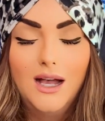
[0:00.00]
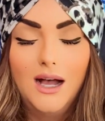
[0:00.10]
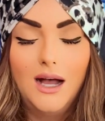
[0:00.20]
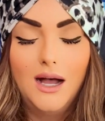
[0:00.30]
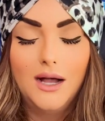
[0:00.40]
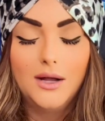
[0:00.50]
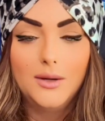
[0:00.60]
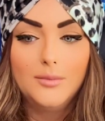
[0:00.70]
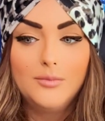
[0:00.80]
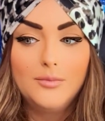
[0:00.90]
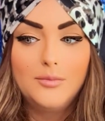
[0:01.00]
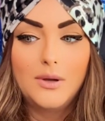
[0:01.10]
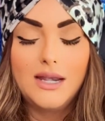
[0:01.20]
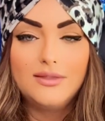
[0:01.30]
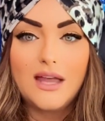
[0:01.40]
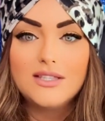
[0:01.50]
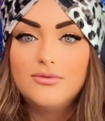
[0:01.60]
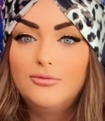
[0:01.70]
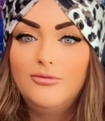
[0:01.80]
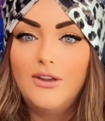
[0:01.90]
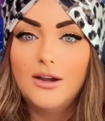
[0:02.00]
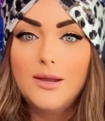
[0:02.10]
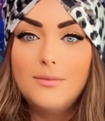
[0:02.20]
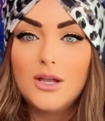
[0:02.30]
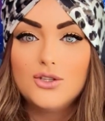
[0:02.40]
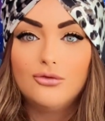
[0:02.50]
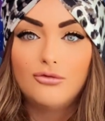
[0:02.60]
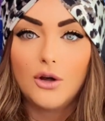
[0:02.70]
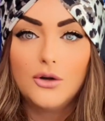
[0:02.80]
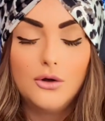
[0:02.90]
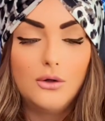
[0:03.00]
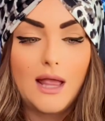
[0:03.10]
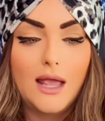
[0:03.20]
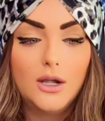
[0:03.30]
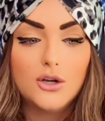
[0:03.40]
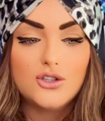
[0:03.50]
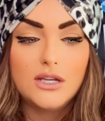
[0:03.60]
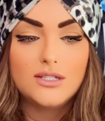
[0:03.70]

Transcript: But that's very much fertile energy.